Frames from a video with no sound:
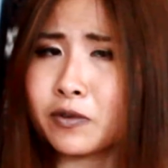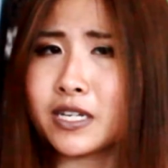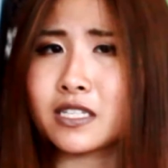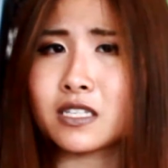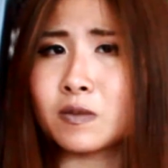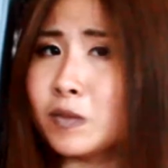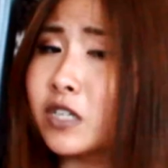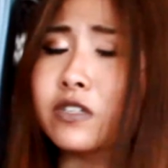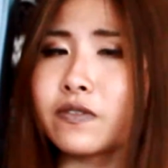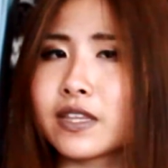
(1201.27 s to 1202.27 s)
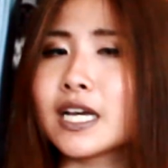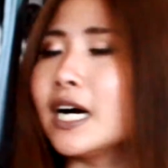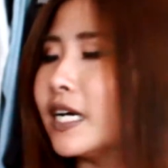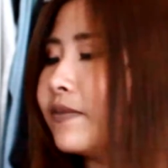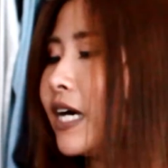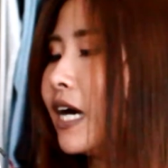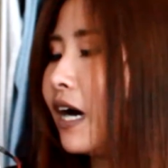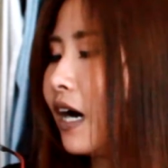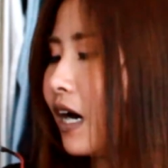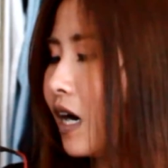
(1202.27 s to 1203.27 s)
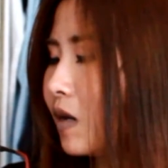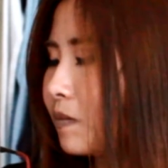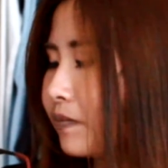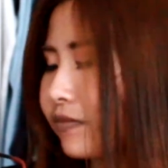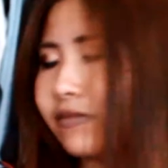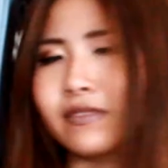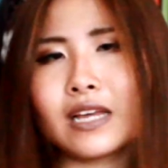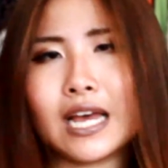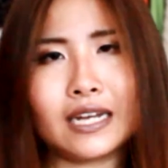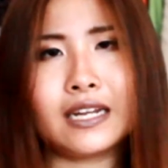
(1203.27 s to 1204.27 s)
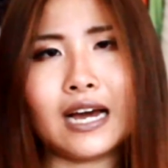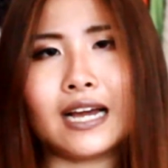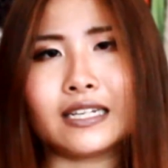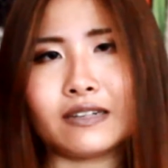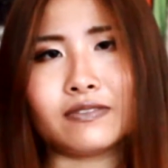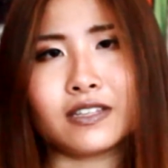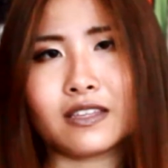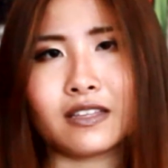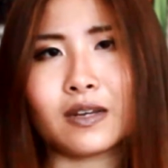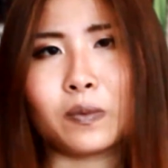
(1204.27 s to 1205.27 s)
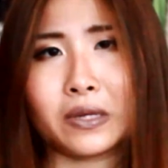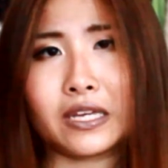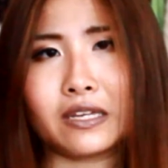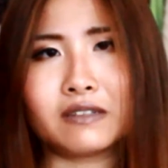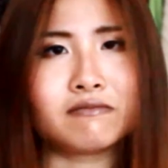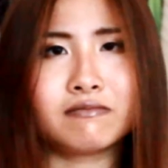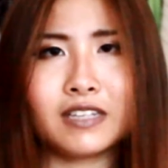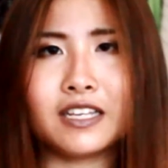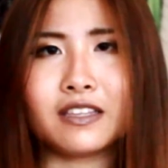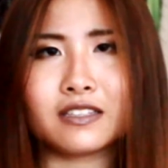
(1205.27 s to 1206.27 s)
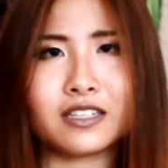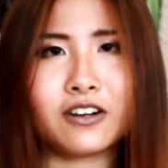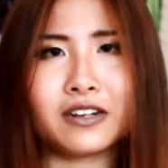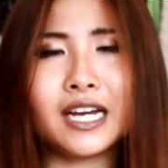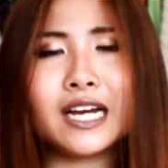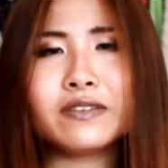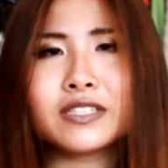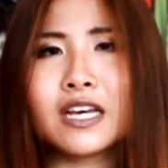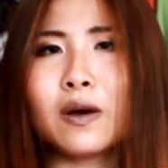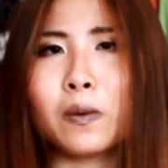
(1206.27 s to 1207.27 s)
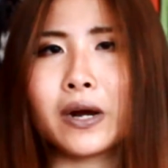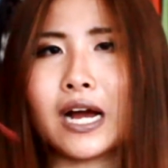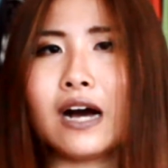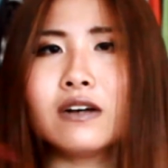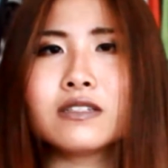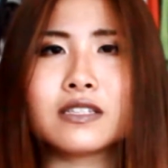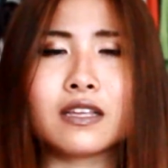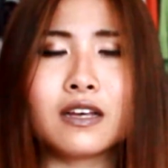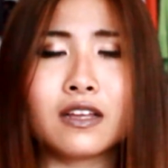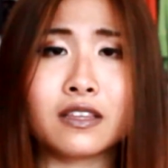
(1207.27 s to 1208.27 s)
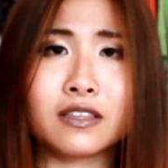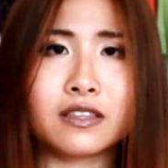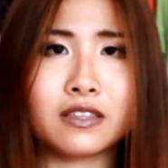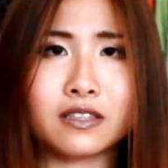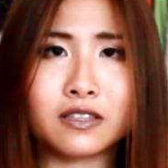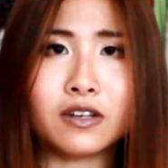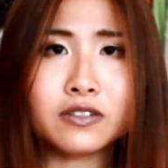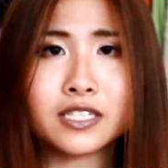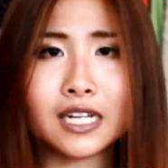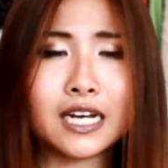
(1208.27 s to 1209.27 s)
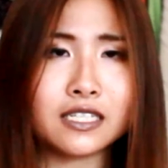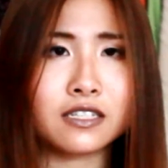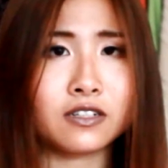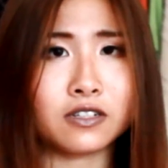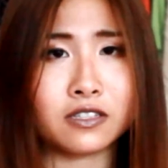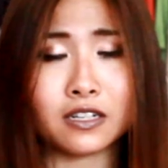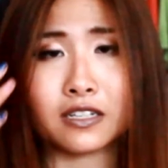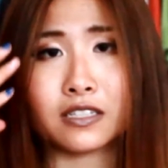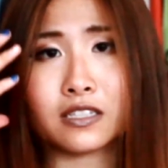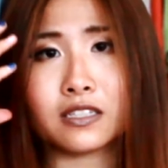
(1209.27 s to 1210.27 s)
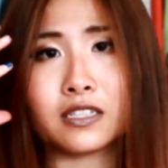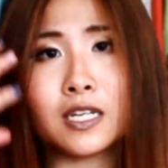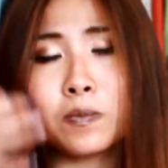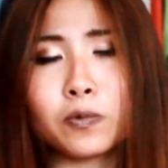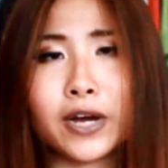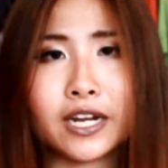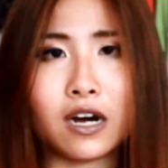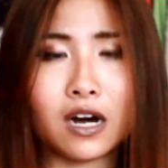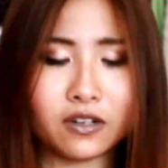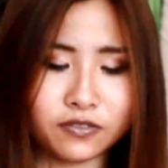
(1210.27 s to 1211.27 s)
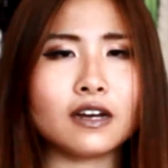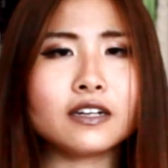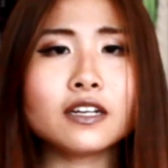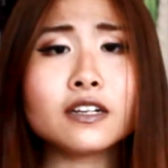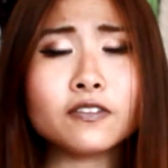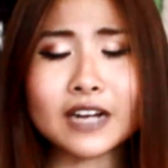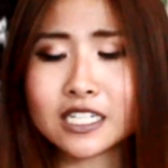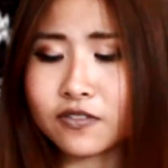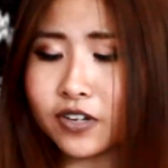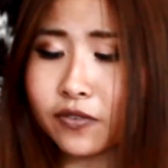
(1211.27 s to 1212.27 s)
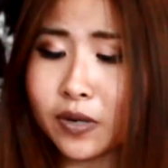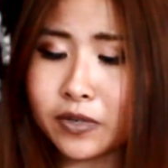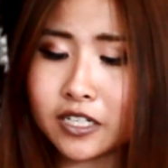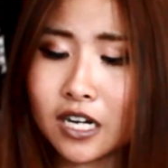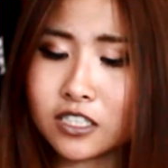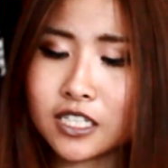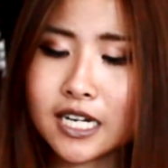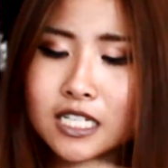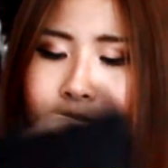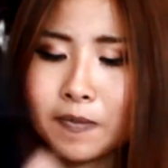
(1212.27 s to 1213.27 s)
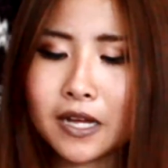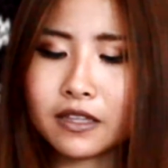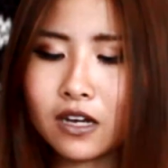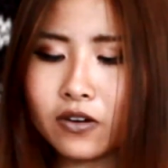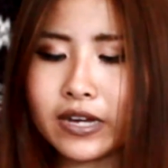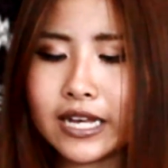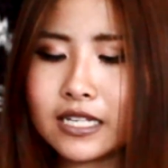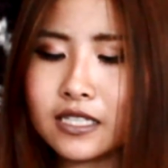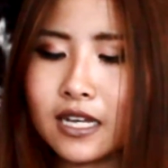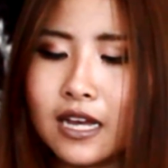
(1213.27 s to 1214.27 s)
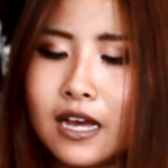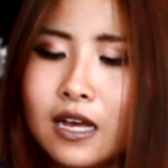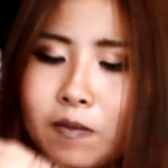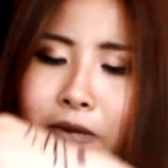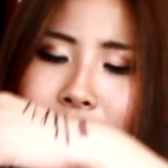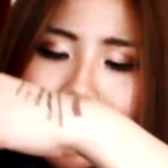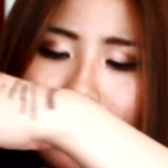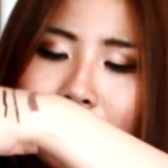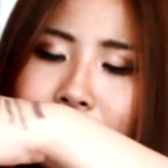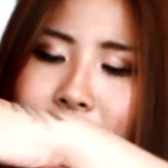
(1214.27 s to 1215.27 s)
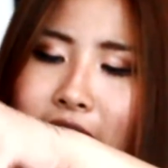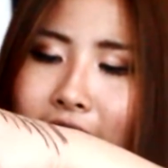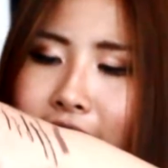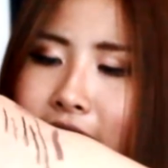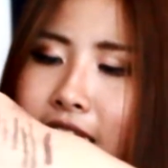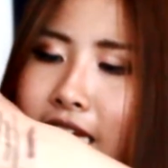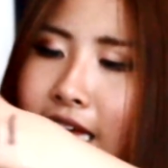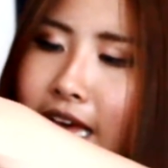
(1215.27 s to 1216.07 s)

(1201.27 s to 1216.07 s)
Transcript: racist, most of the time. Um, and I definitely think that we need this in our lives or else those glasses are just gonna slip right off. Another fashion favorite I want to talk to you guys about though is basically this jacket